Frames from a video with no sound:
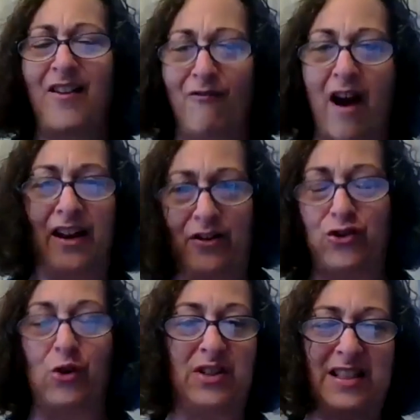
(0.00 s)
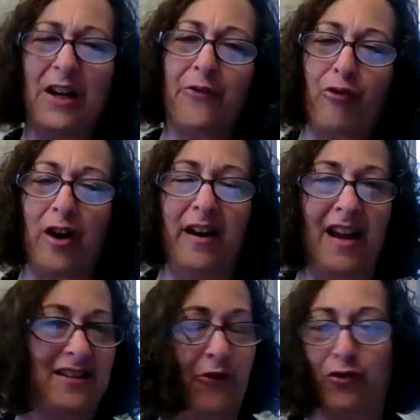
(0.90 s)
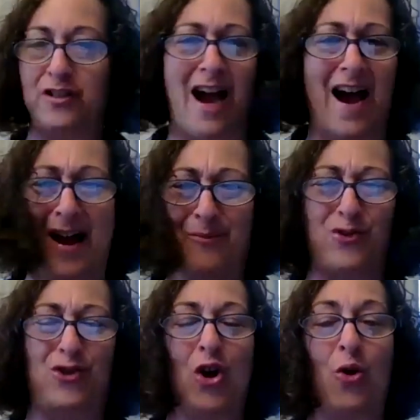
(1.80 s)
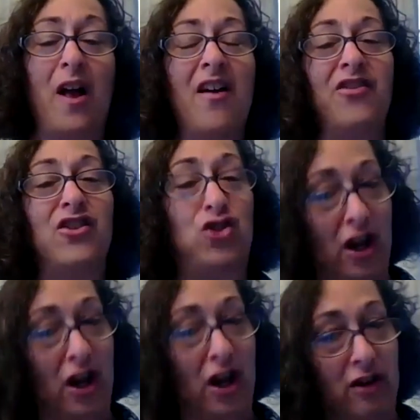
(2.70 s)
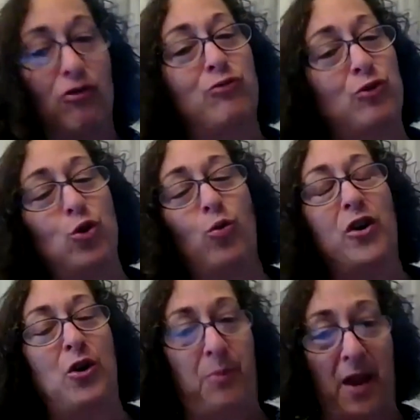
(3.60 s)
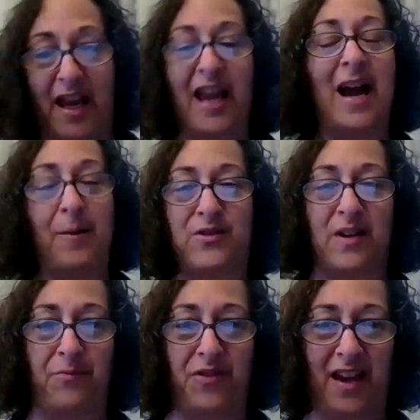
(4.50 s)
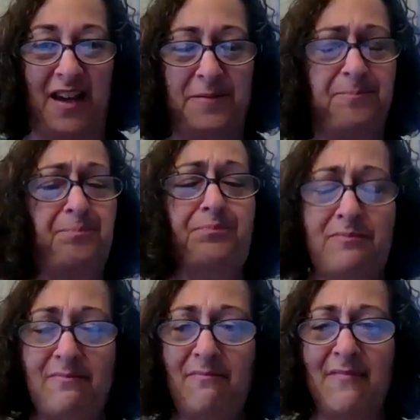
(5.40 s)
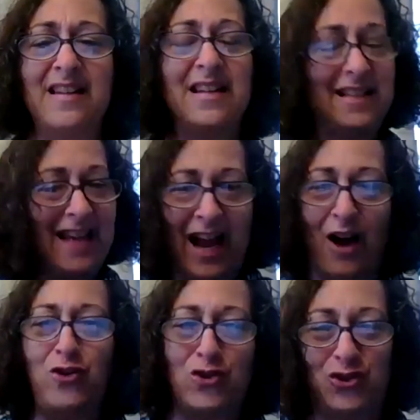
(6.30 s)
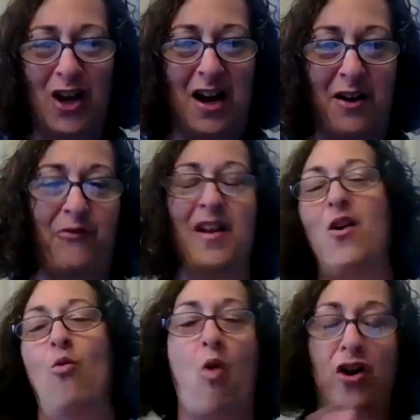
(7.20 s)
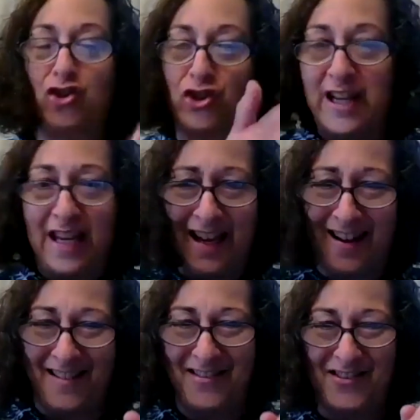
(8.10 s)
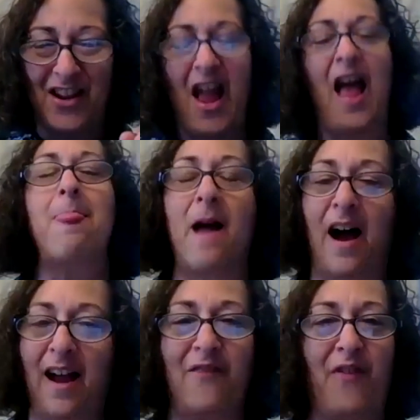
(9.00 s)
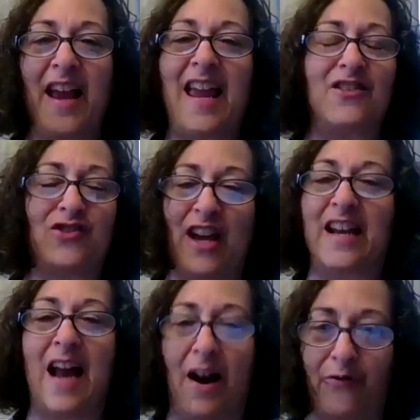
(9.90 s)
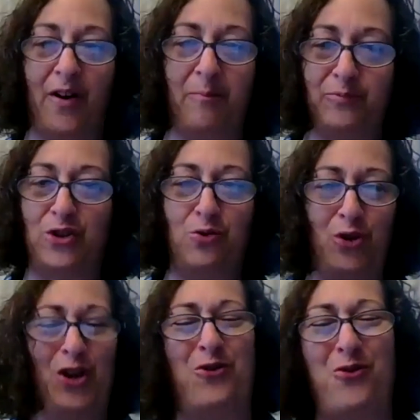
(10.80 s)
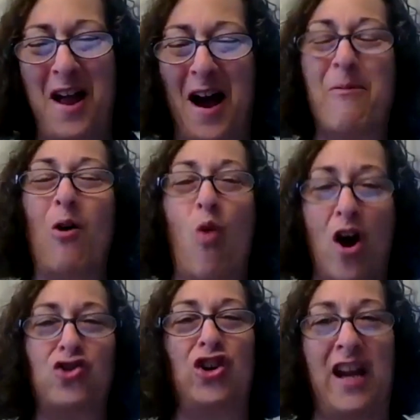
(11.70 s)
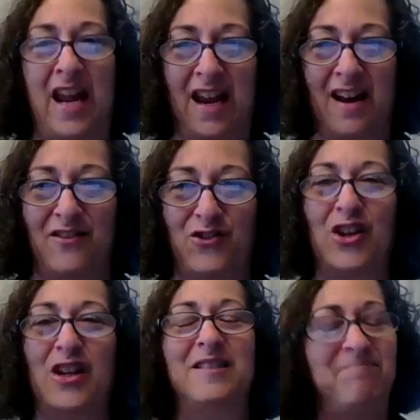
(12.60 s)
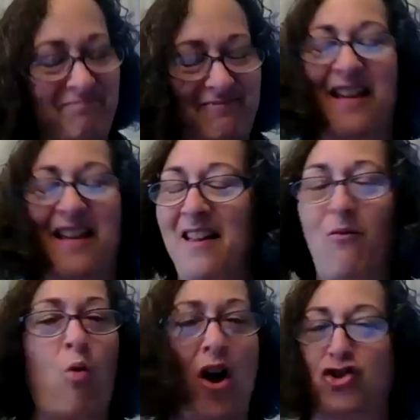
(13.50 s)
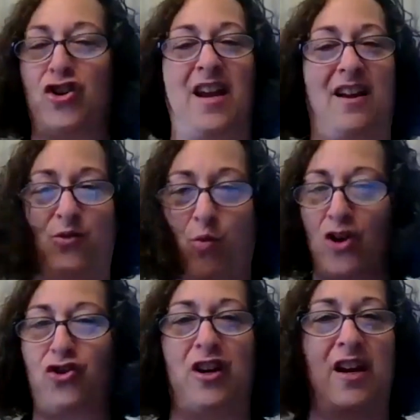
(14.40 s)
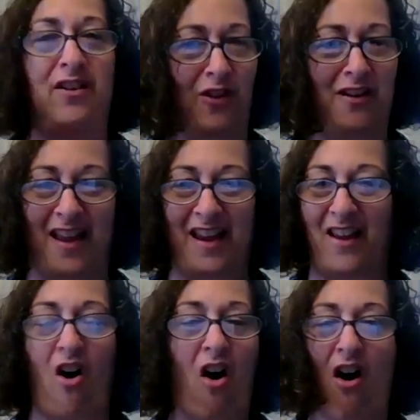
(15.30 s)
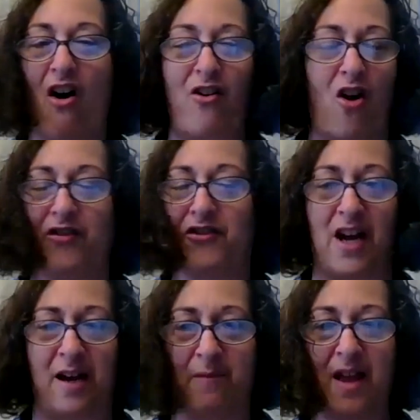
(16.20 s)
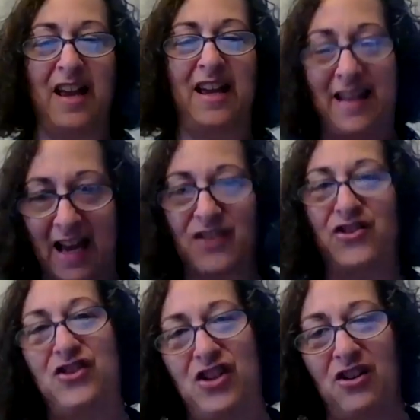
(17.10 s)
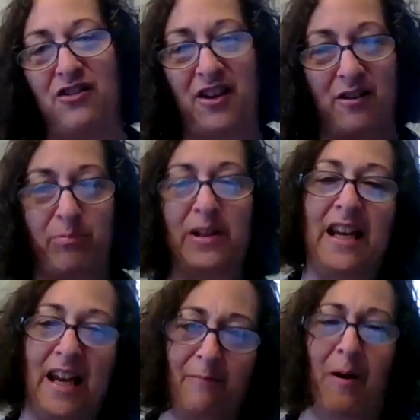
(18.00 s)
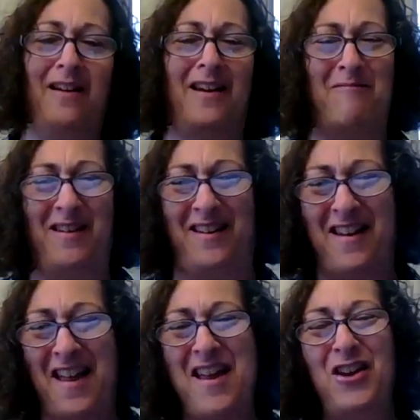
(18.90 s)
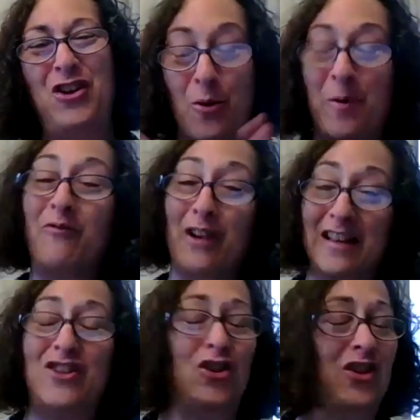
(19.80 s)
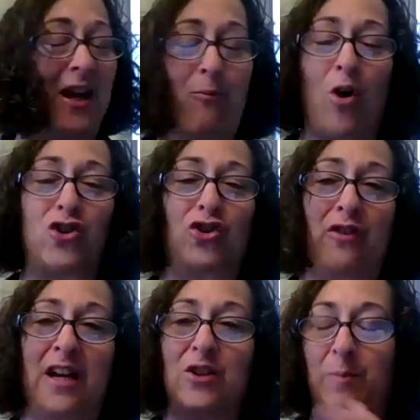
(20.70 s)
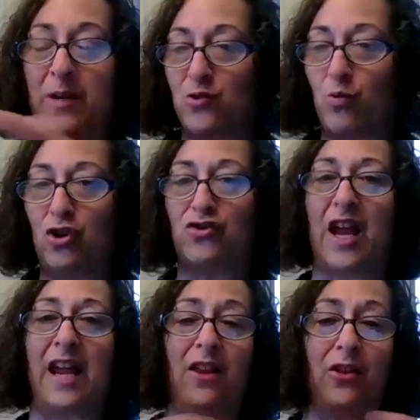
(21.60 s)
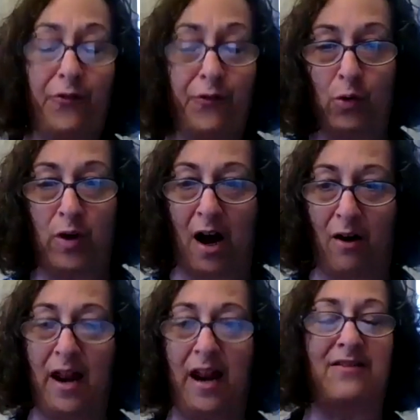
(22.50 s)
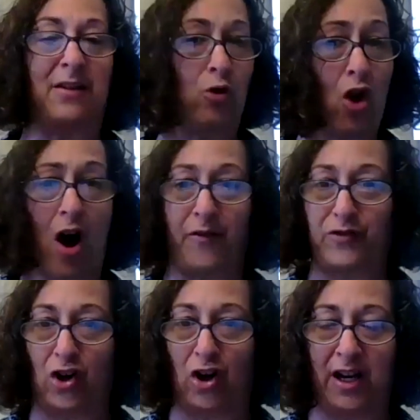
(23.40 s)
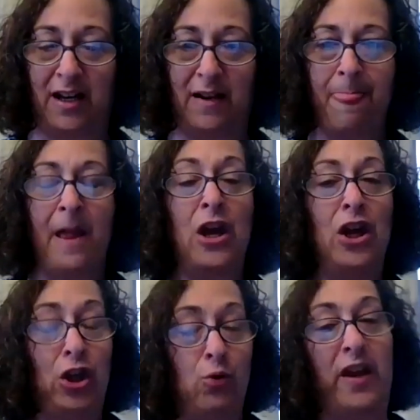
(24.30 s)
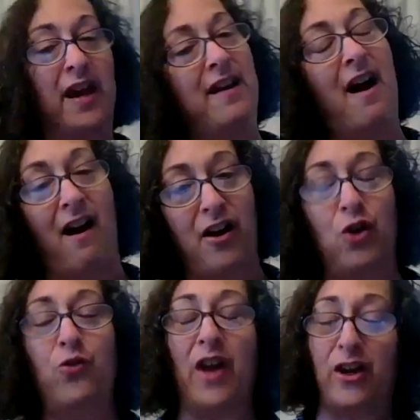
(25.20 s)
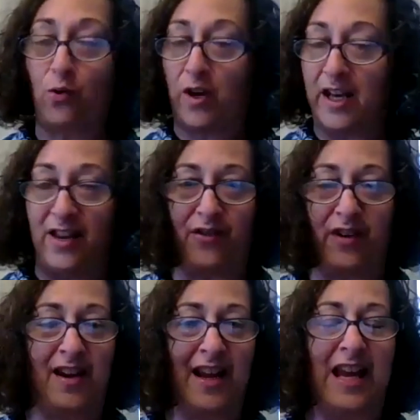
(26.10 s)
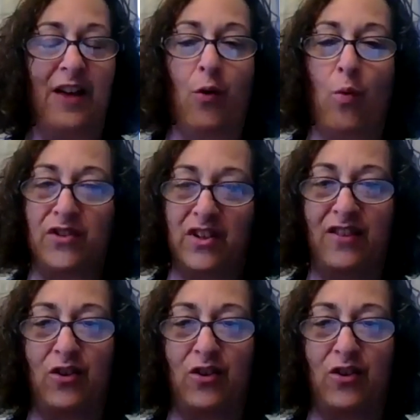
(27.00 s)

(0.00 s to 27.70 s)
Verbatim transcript: right. So it's different at different times. So the general rule when you're picking up something, take out your stuff, wash your hands, if I can't say enough of, to you about washing hands, wash your hands, wash your hands, like all the time. Yes, until they're bleeding, but I mean, you know, but really just keep washing your hands because when you're taking the food out and someone coughed on it, you can argue that you could even, if it wasn't in